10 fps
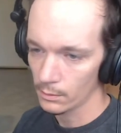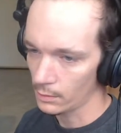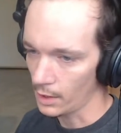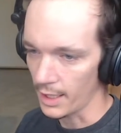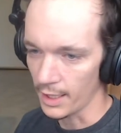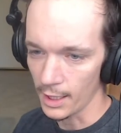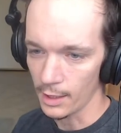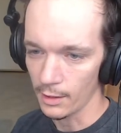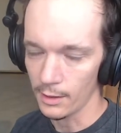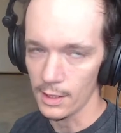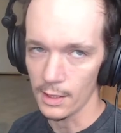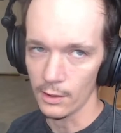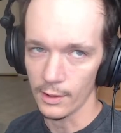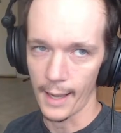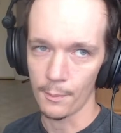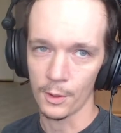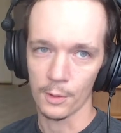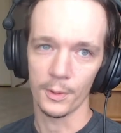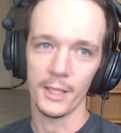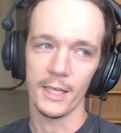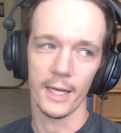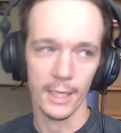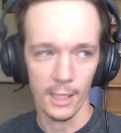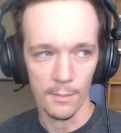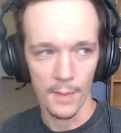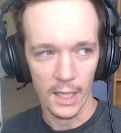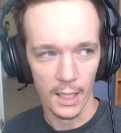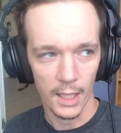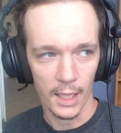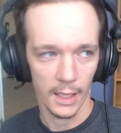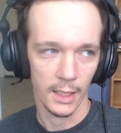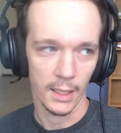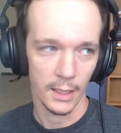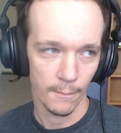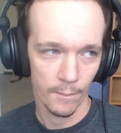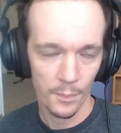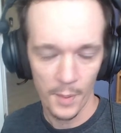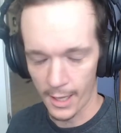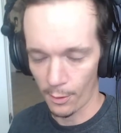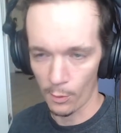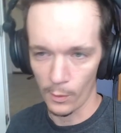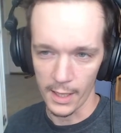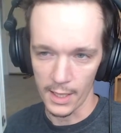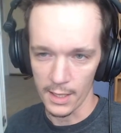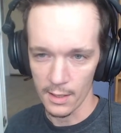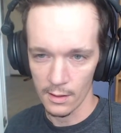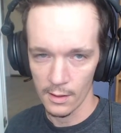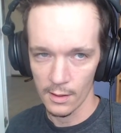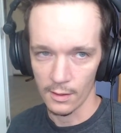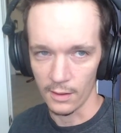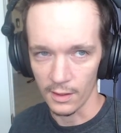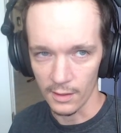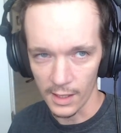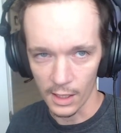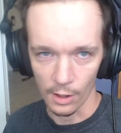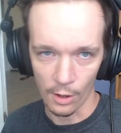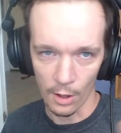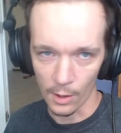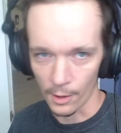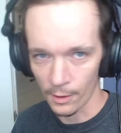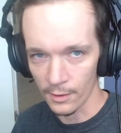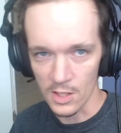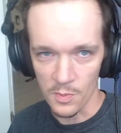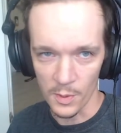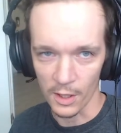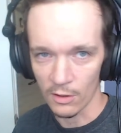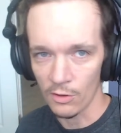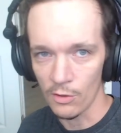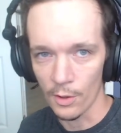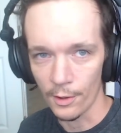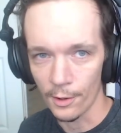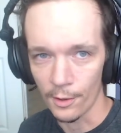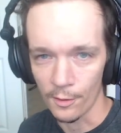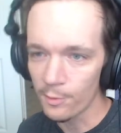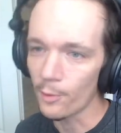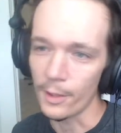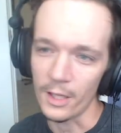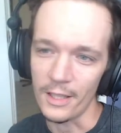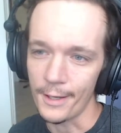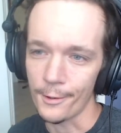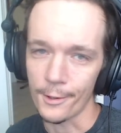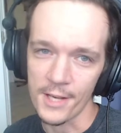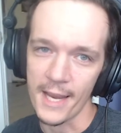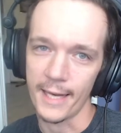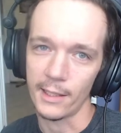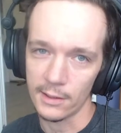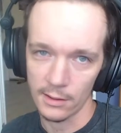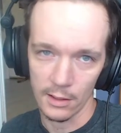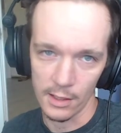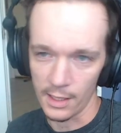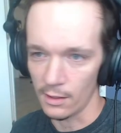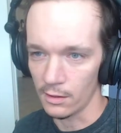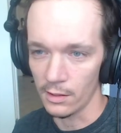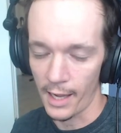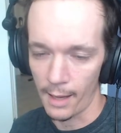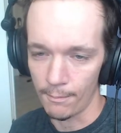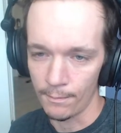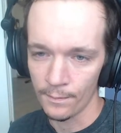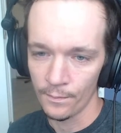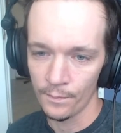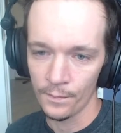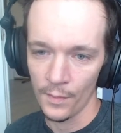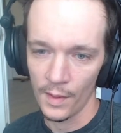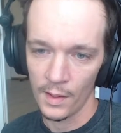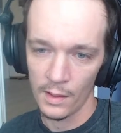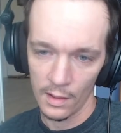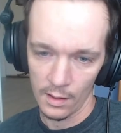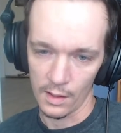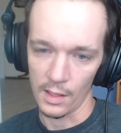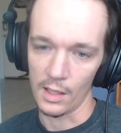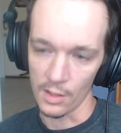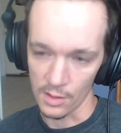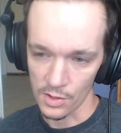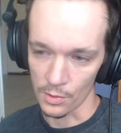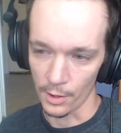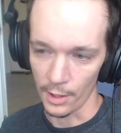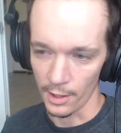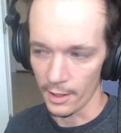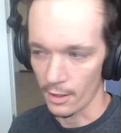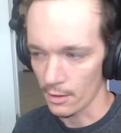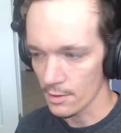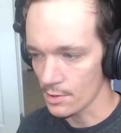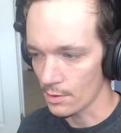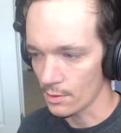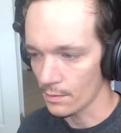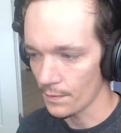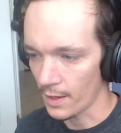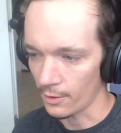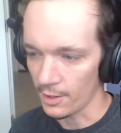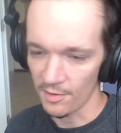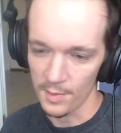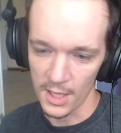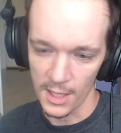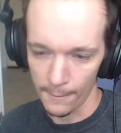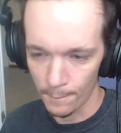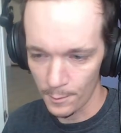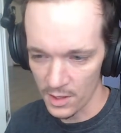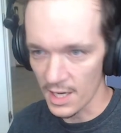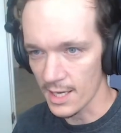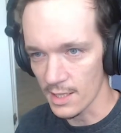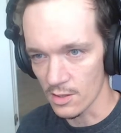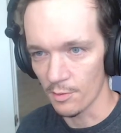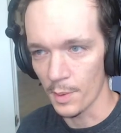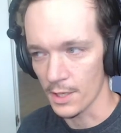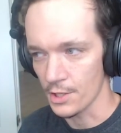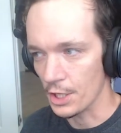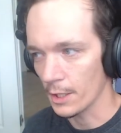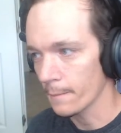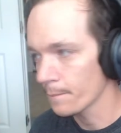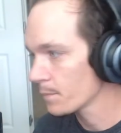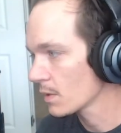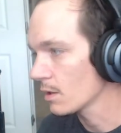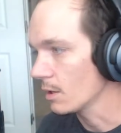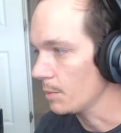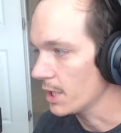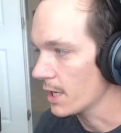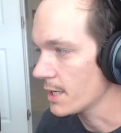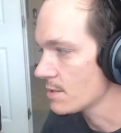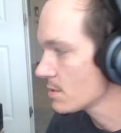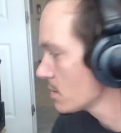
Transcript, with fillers: in getting the lab complete, I need to make a pathway that they can cart these big 240 liter tanks into the lab and store it in there. So that'll give me days of benching. It'll be nice.